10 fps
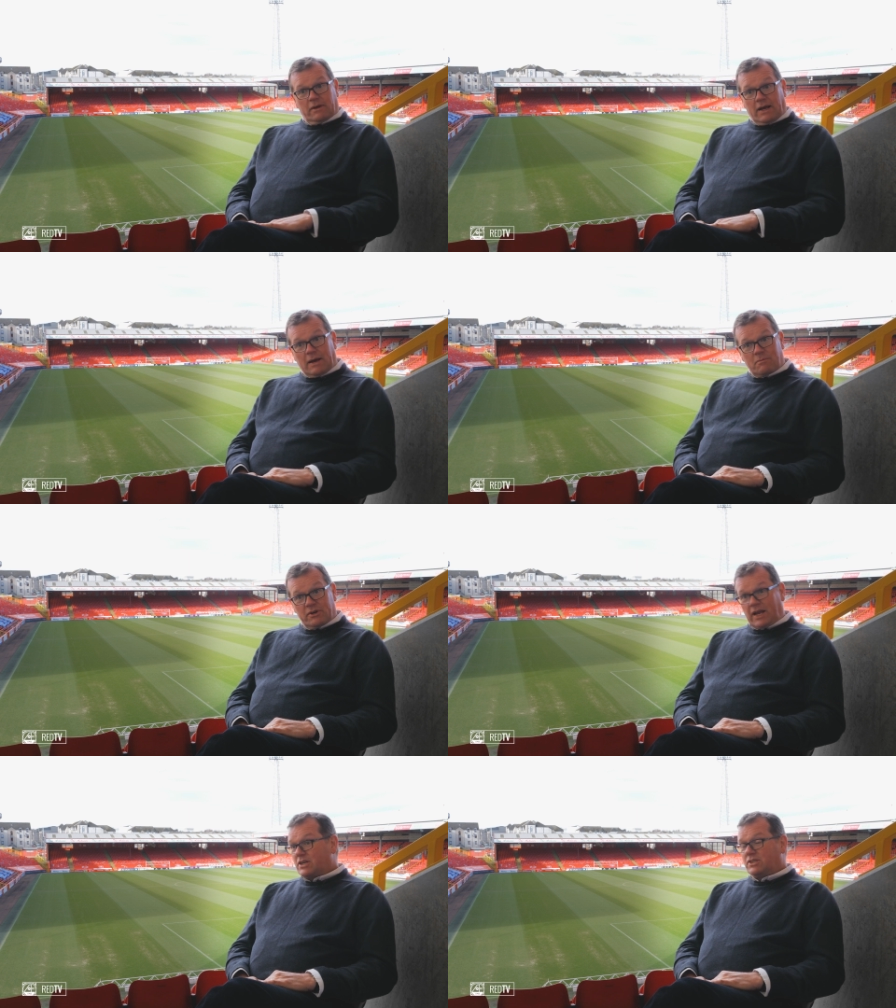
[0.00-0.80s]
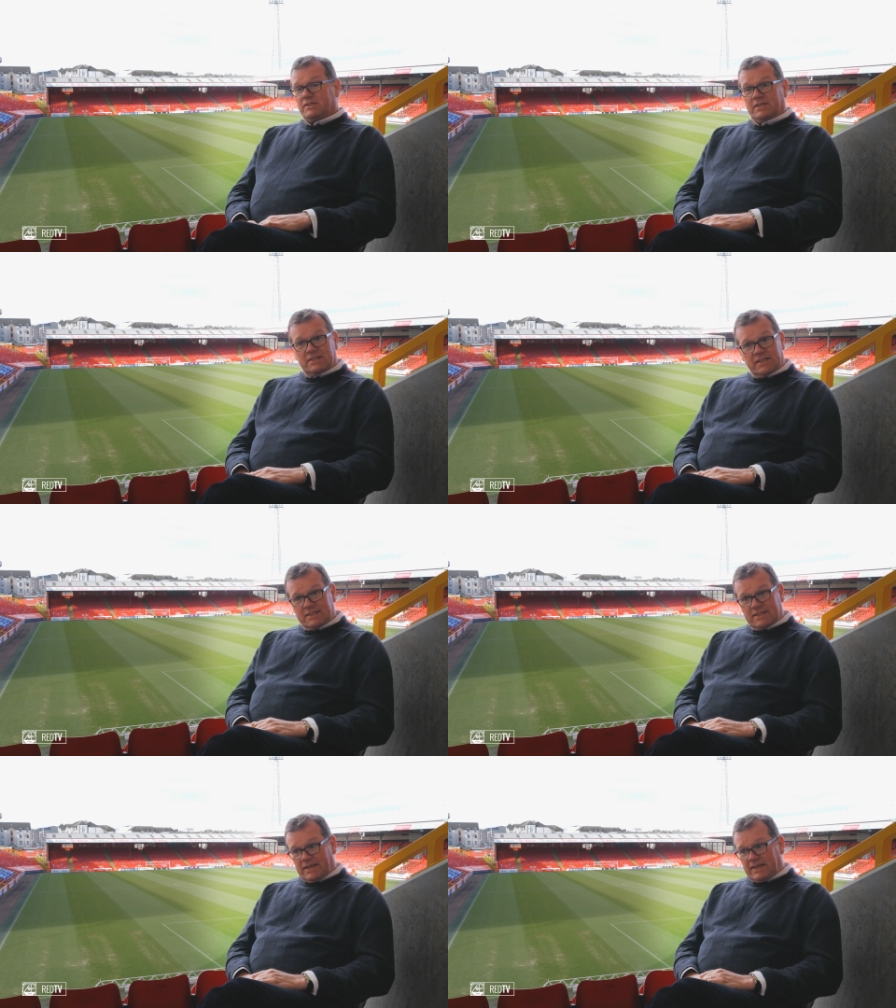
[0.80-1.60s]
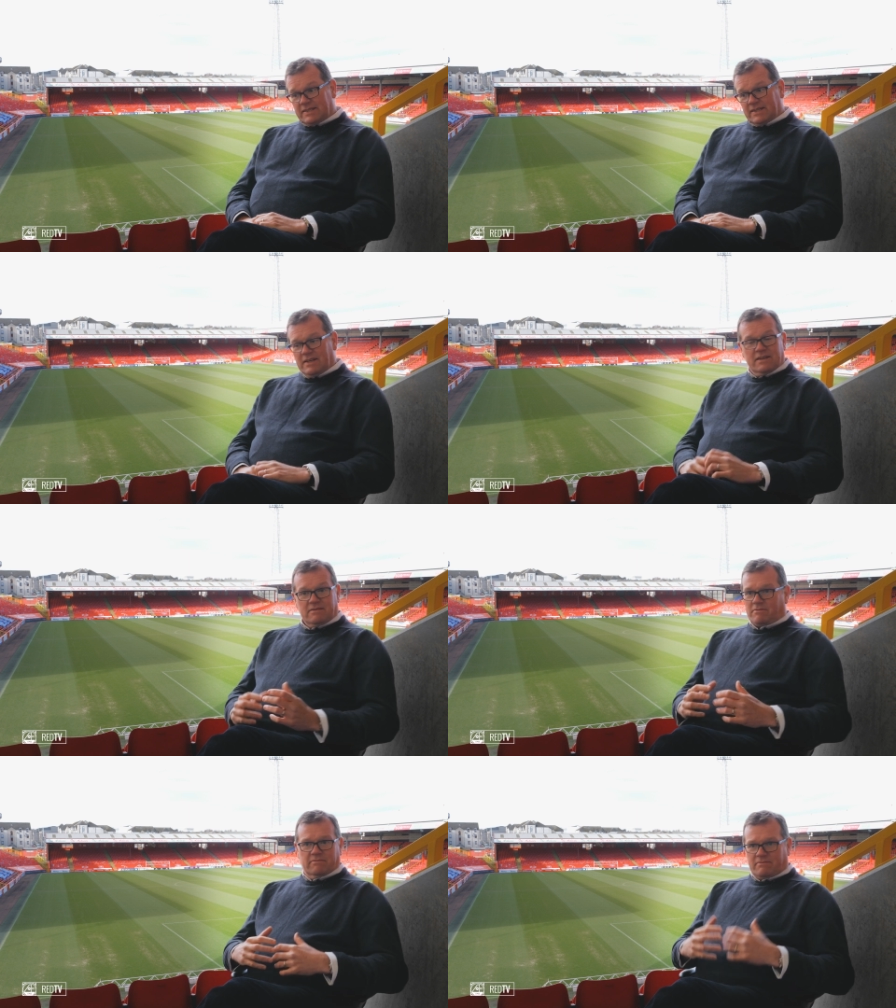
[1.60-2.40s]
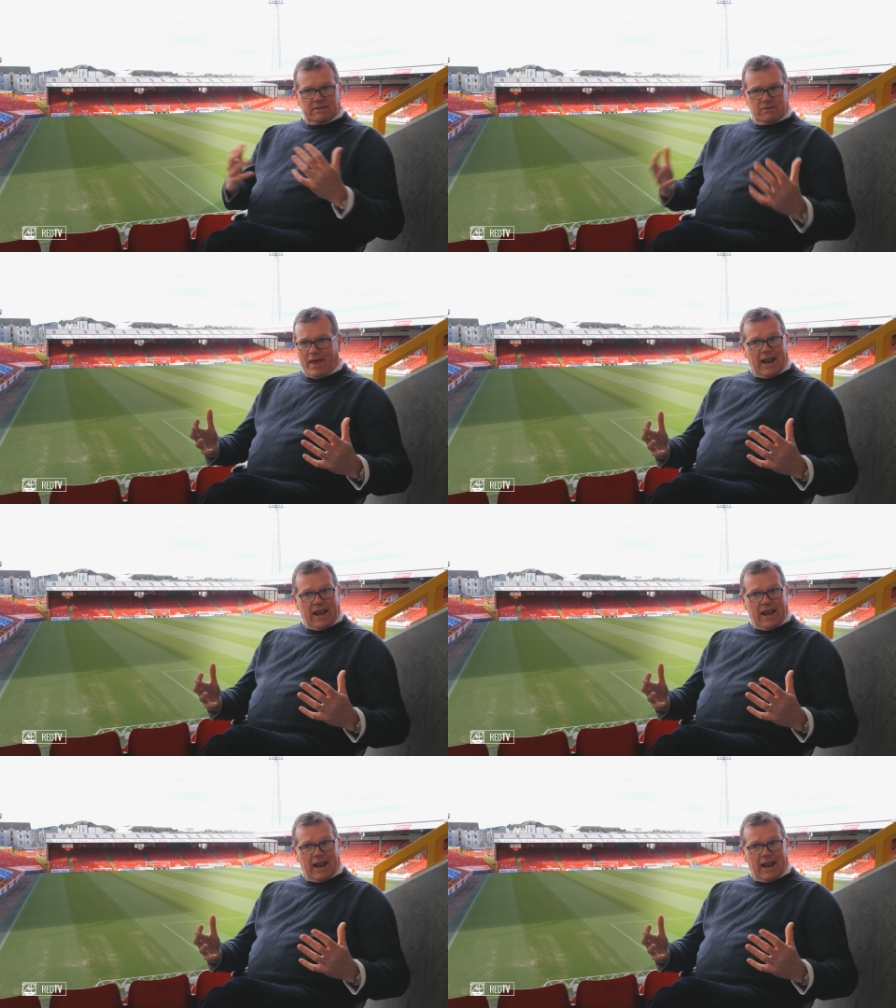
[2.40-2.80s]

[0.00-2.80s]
um, reductions in season tickets. The